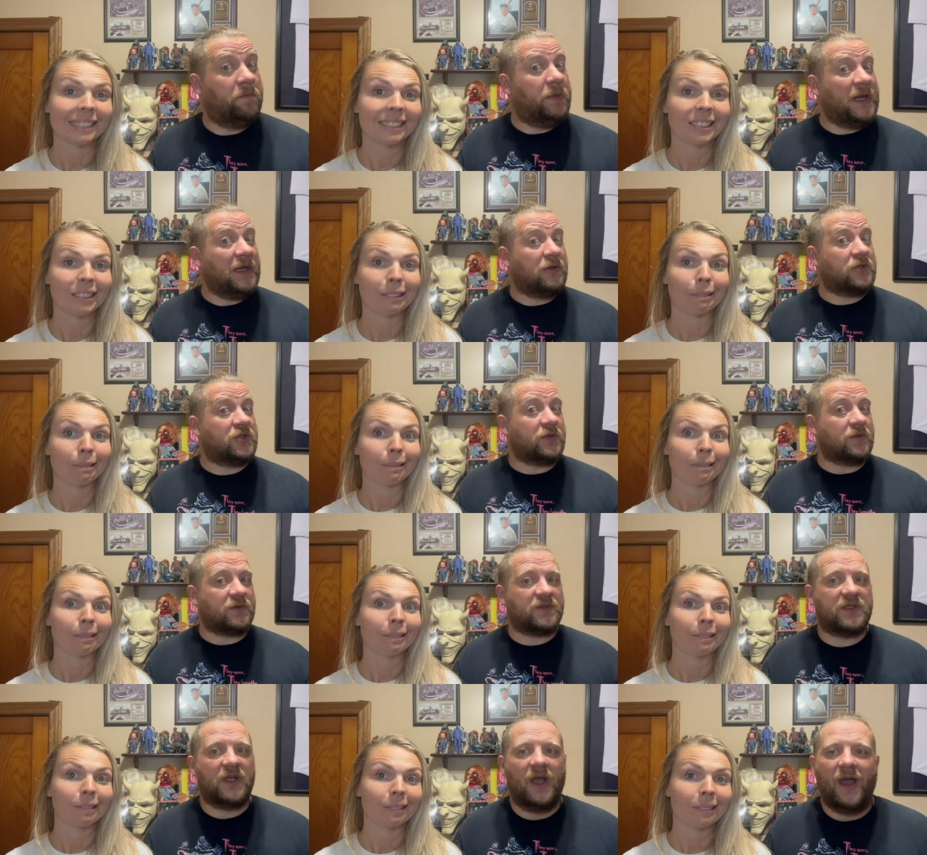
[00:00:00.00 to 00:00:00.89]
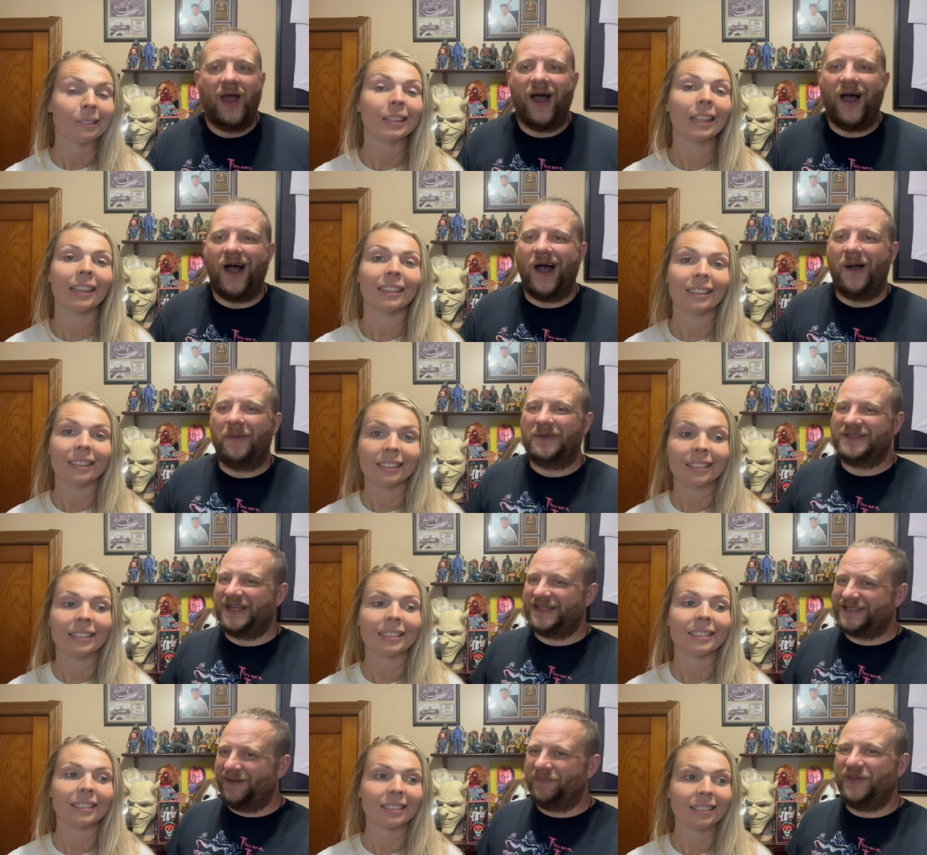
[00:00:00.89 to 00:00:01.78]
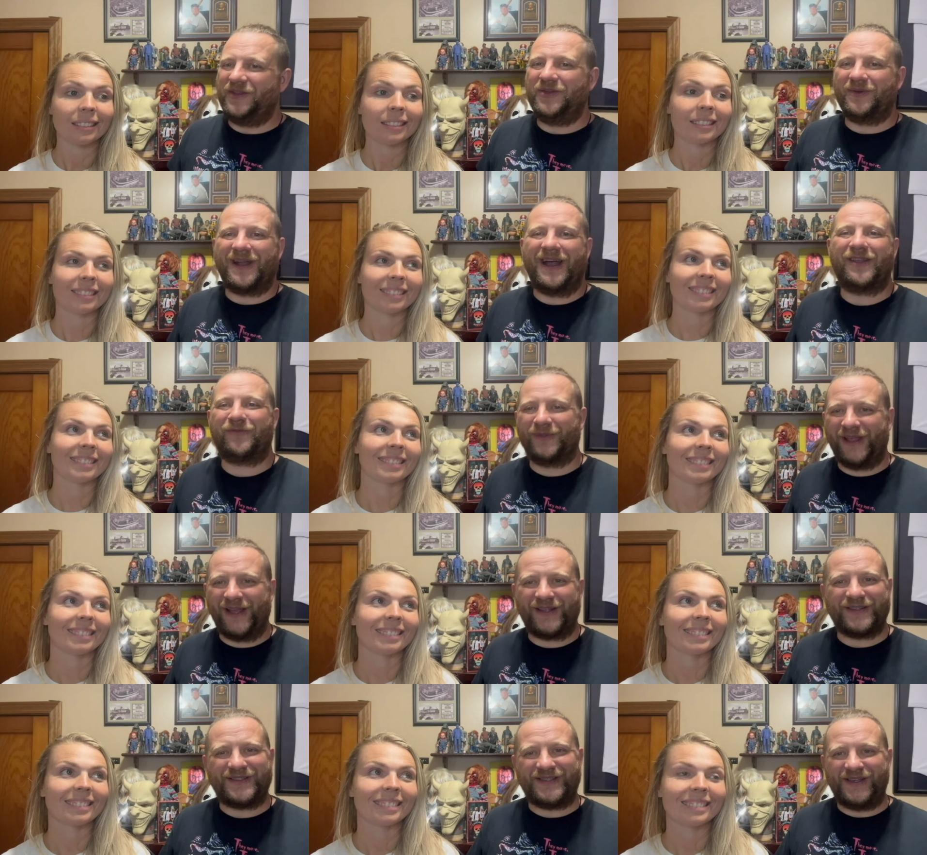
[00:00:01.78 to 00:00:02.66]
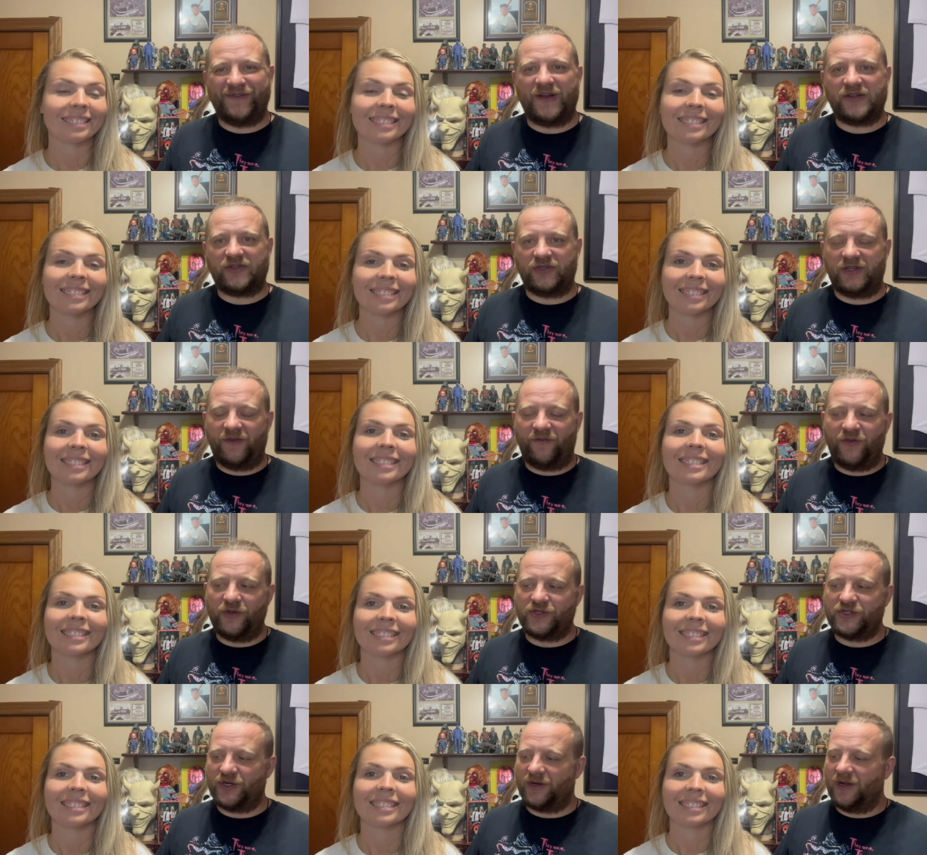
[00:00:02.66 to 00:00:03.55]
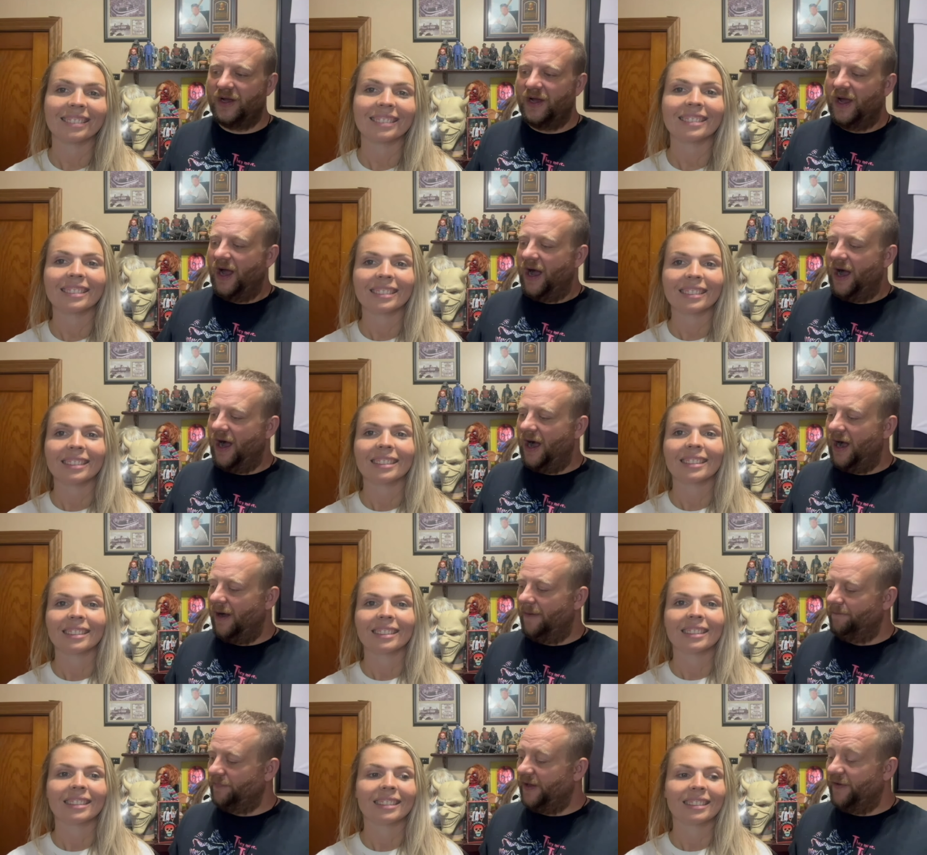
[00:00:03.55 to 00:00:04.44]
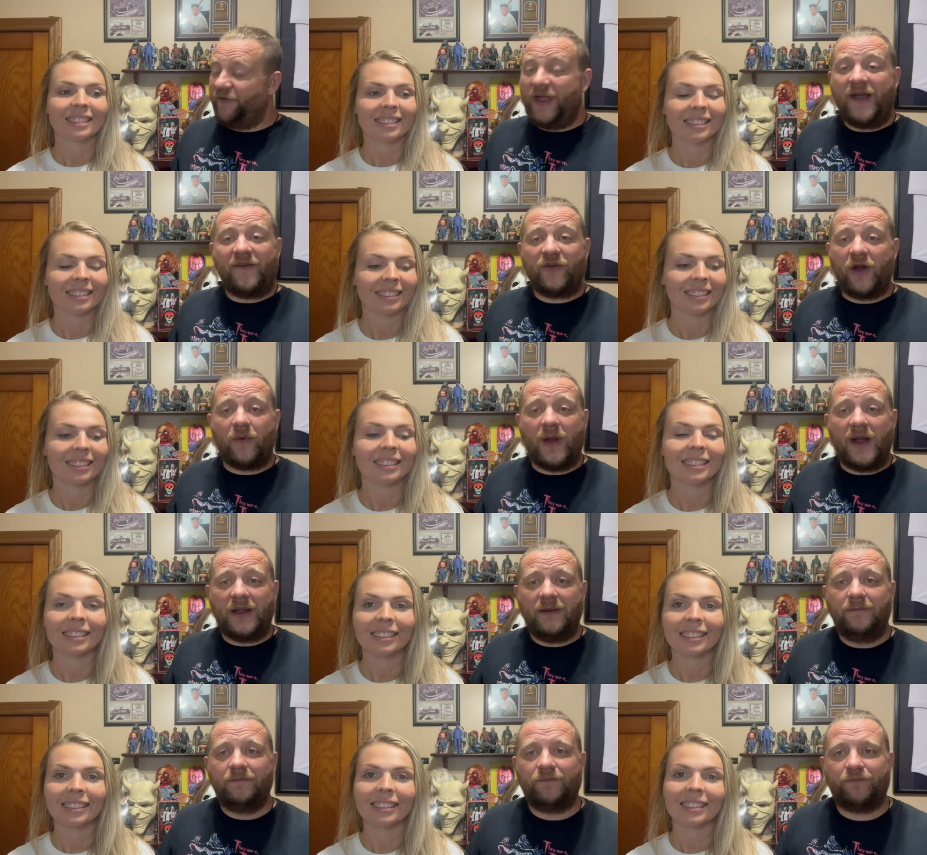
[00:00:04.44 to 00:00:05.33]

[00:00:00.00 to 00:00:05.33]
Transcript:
Speaker 1: Beetlejuice? Um, is that something you guys would like to see eventually in the future? Um, if you haven't already,